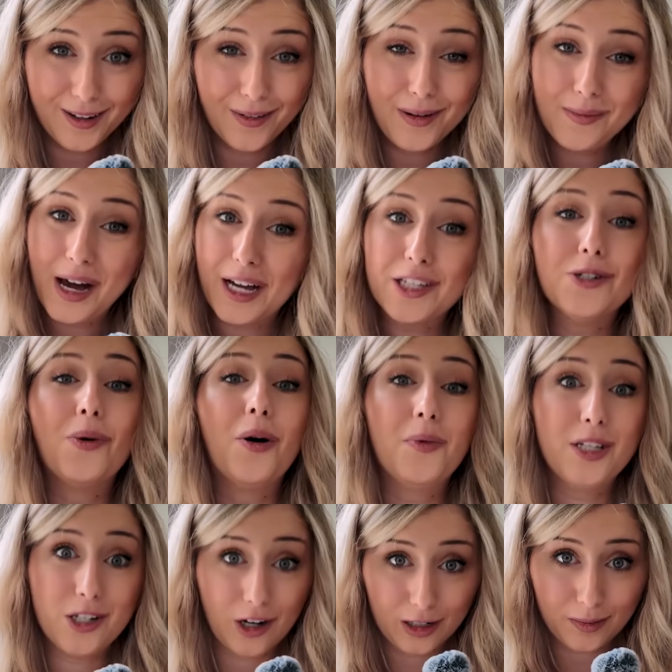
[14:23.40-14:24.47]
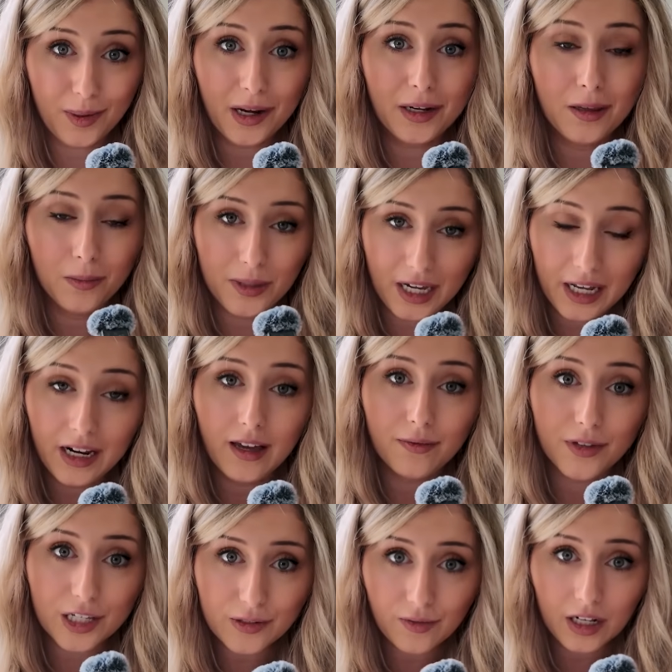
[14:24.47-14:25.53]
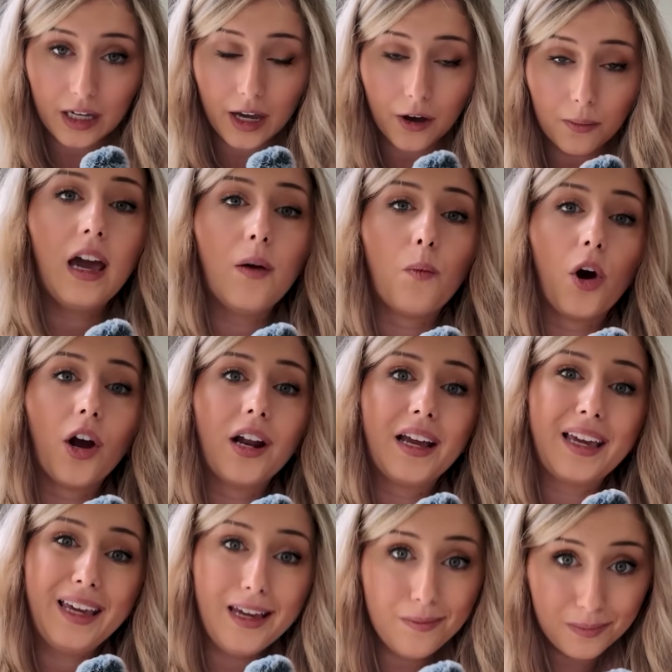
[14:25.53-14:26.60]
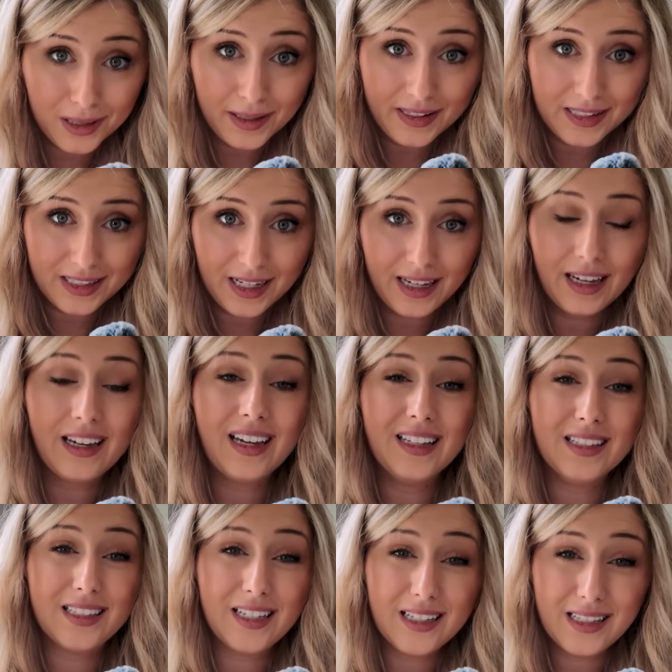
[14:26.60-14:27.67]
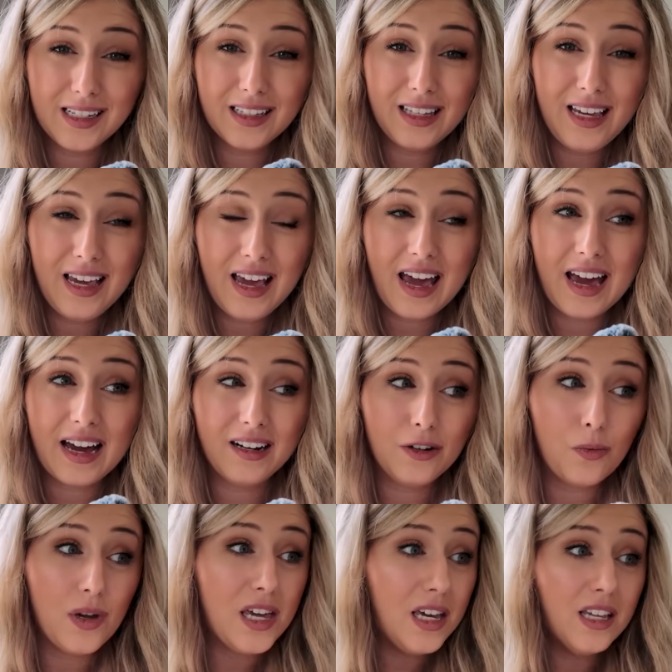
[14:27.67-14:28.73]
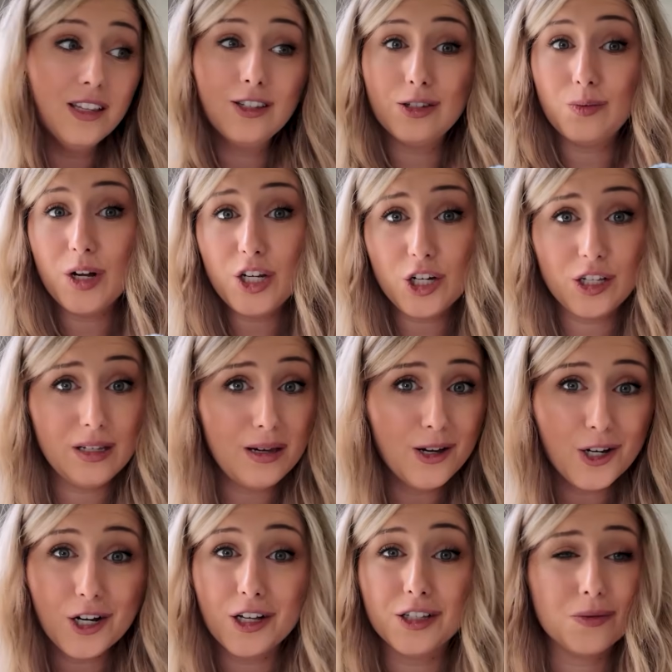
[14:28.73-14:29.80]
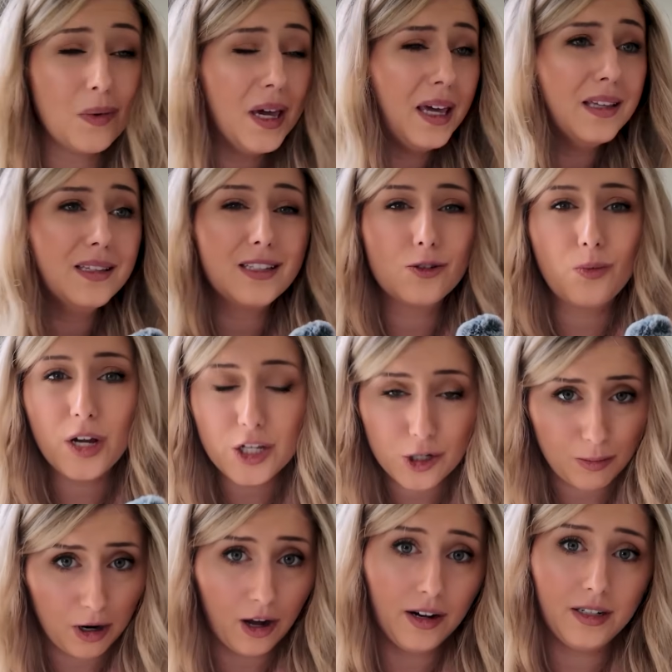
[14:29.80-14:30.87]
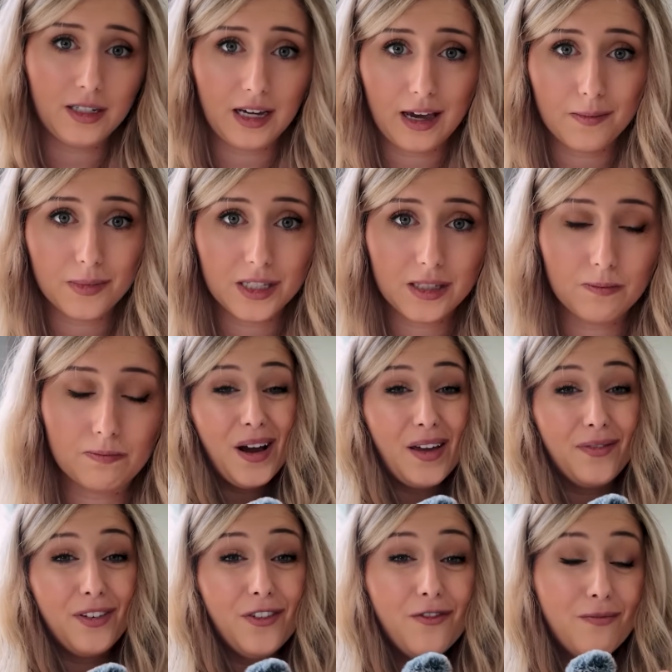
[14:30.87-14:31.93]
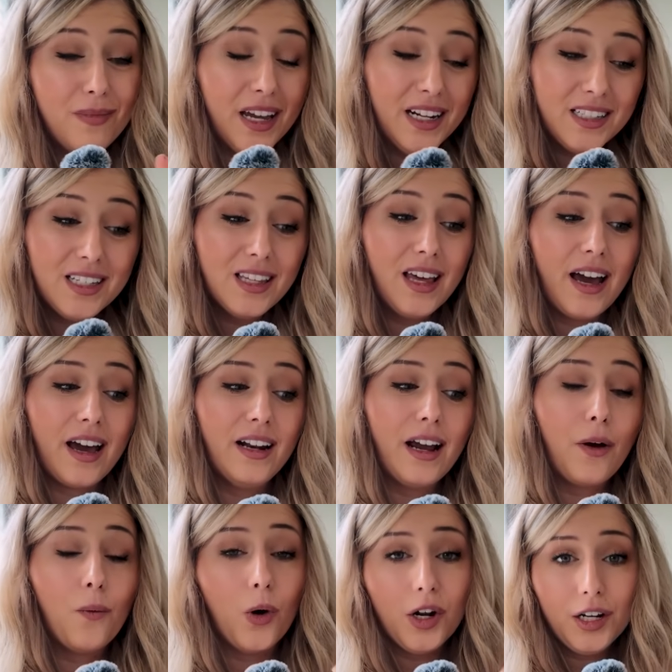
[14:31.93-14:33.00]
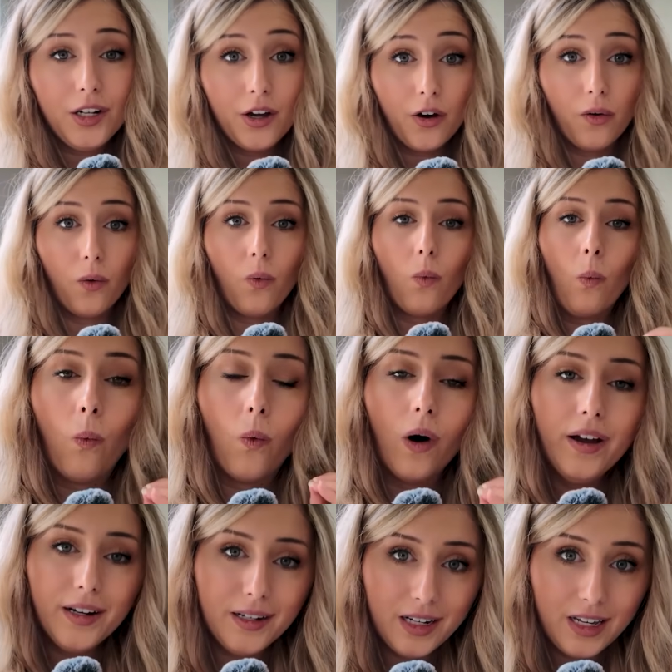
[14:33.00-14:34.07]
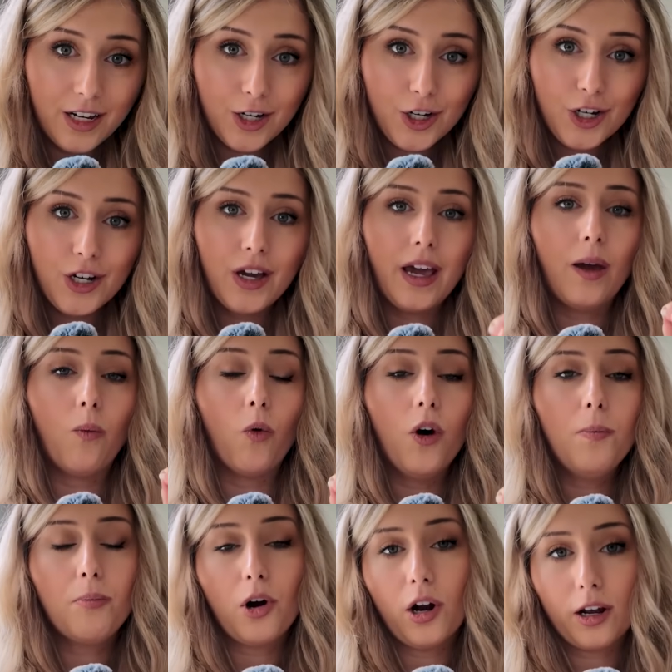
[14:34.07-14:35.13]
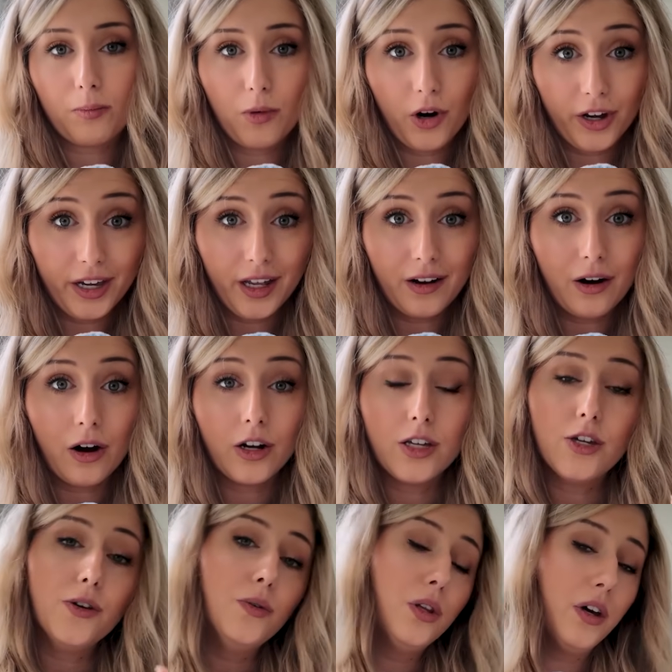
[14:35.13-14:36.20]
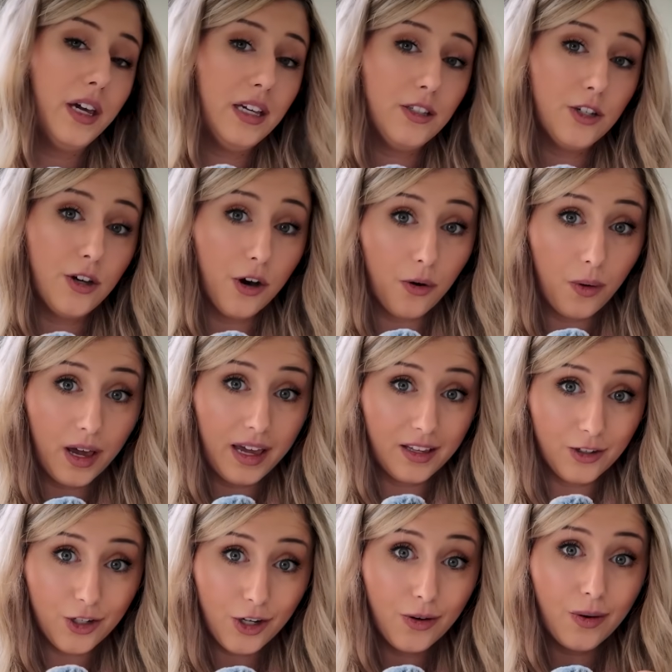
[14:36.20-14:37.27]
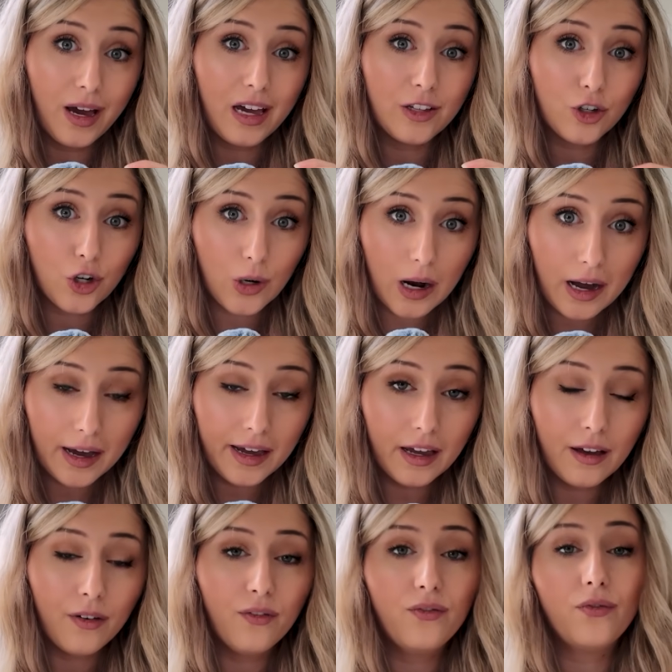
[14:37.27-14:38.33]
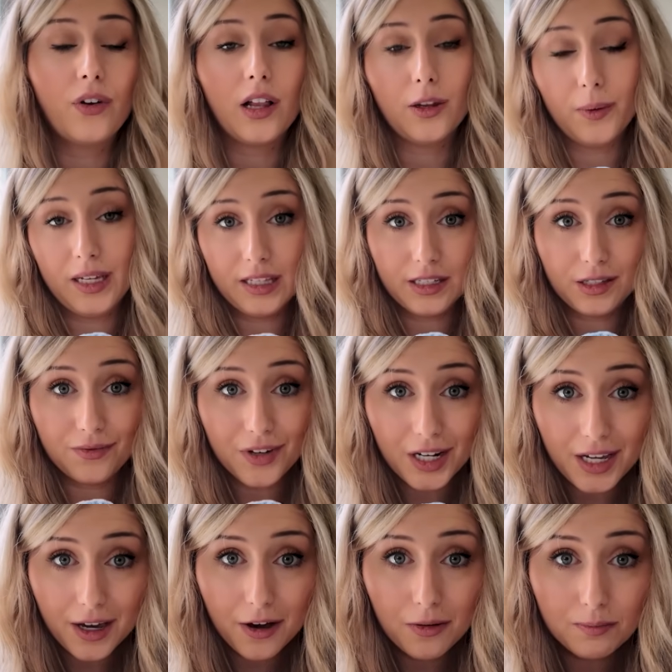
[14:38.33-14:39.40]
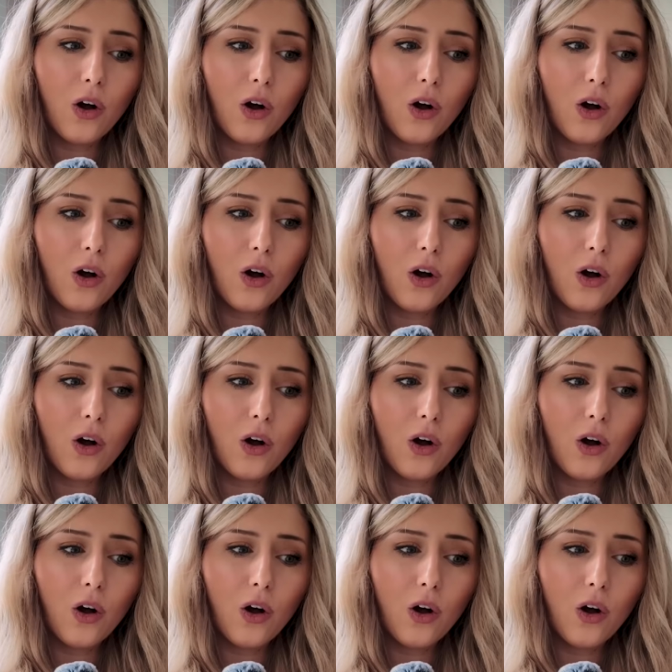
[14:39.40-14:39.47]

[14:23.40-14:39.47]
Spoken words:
Going back to what we talked about in the beginning of this video. And we're going to keep listing consistently, and we can switch niches. We can switch product types. But if you've made it to the end, I want to know what niche and what product market are you looking to go into and try following this video.